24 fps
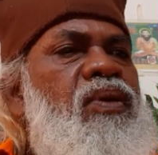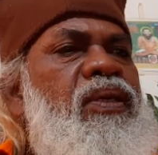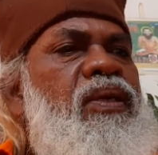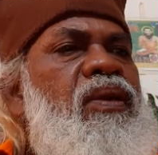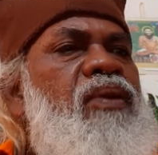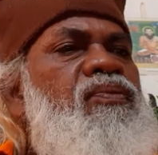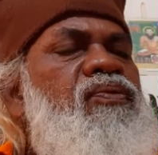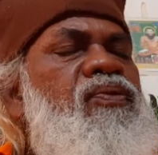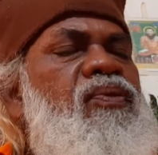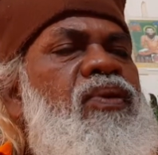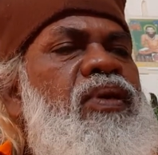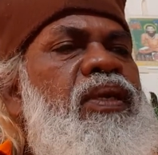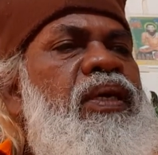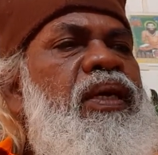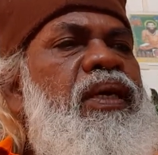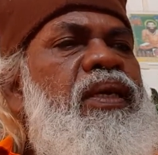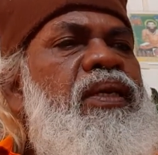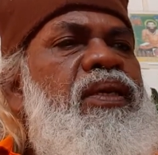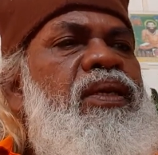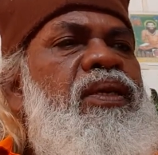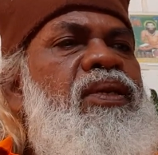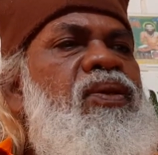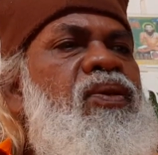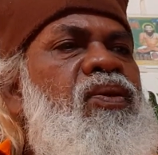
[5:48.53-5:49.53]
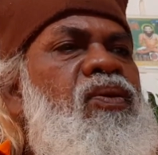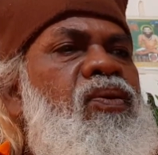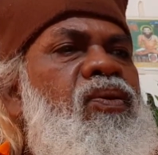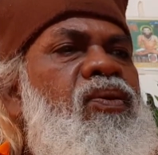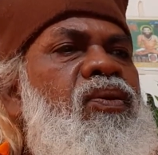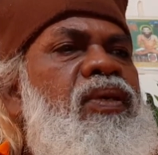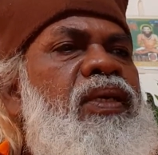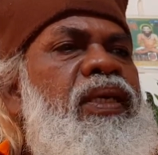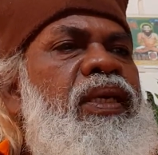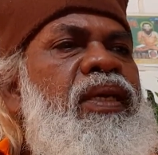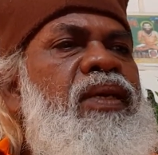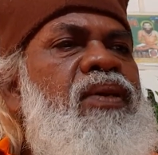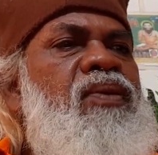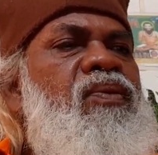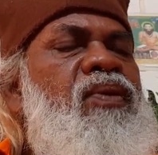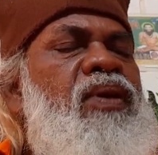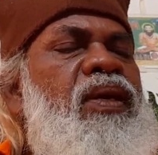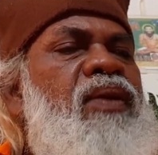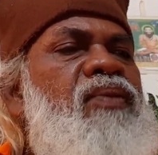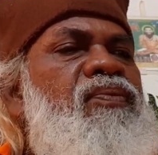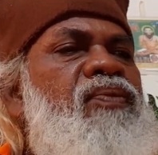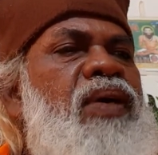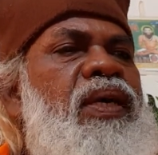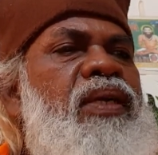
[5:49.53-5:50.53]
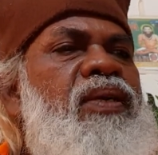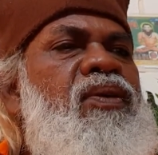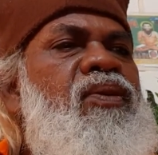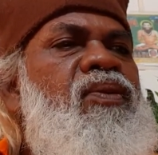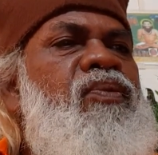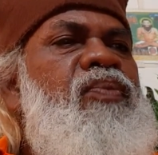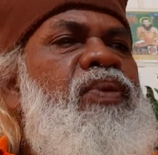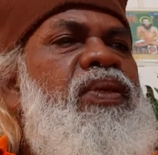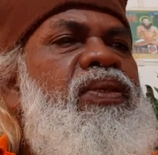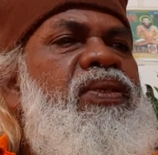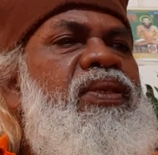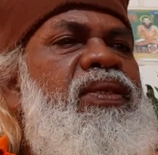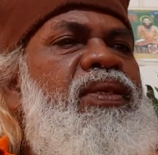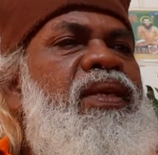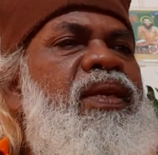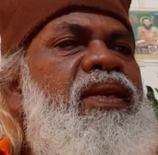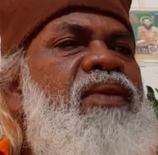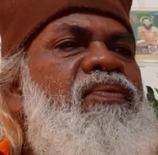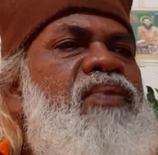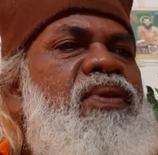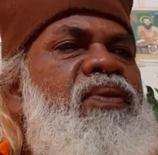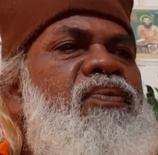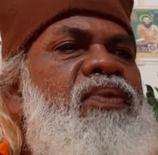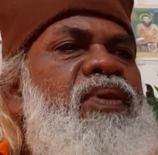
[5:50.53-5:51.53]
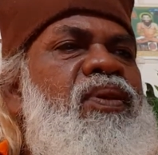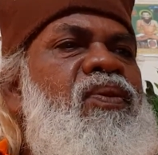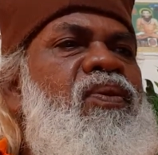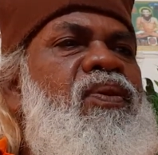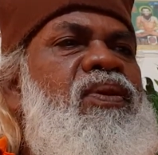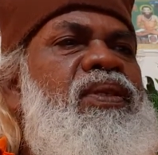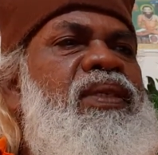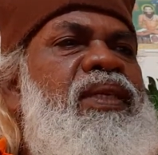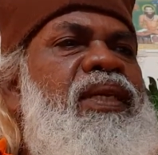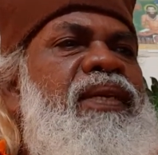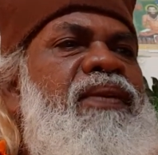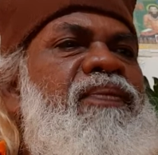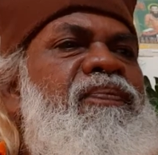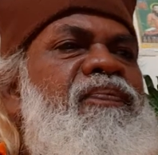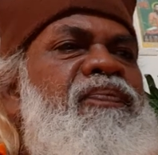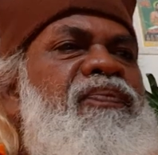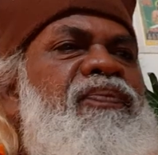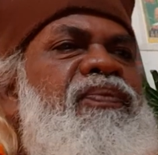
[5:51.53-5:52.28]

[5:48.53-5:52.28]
food, and you take only 40 rupees idli from the roadside.